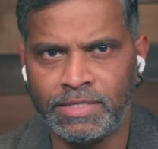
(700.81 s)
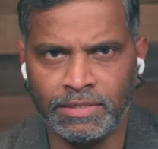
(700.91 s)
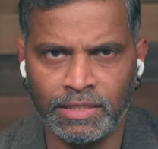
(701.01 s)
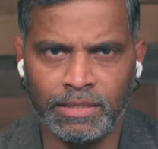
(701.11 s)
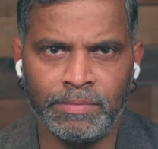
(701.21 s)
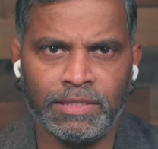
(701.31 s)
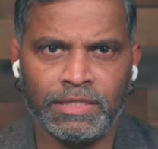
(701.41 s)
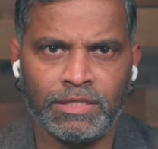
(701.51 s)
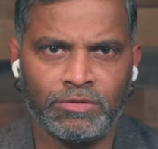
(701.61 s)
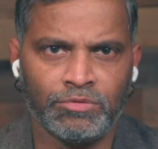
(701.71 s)
Is it
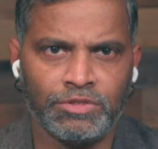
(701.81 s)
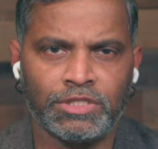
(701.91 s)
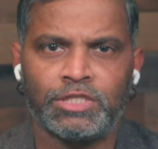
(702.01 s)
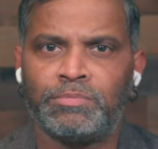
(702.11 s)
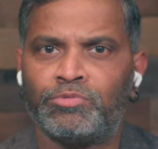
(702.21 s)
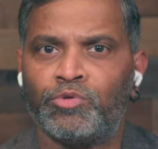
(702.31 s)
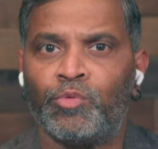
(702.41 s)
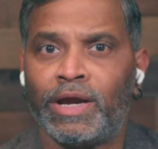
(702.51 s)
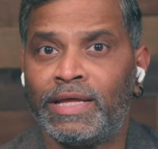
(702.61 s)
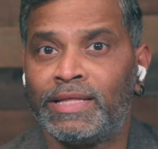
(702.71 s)
limited to just
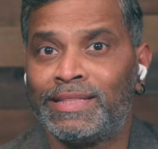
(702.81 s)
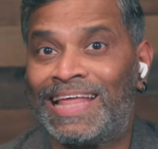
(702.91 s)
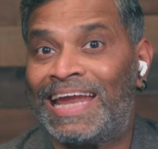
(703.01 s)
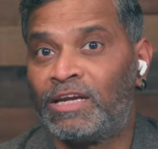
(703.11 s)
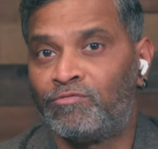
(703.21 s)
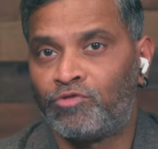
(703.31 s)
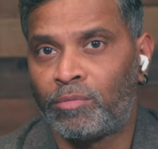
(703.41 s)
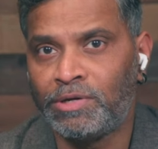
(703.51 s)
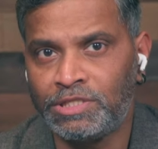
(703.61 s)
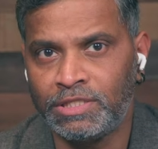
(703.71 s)
providing that
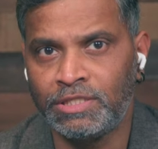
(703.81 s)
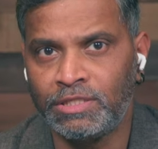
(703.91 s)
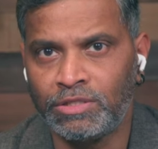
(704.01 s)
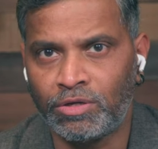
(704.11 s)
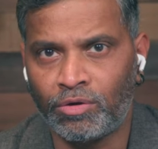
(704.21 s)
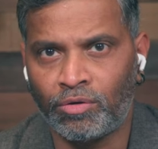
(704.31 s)
information,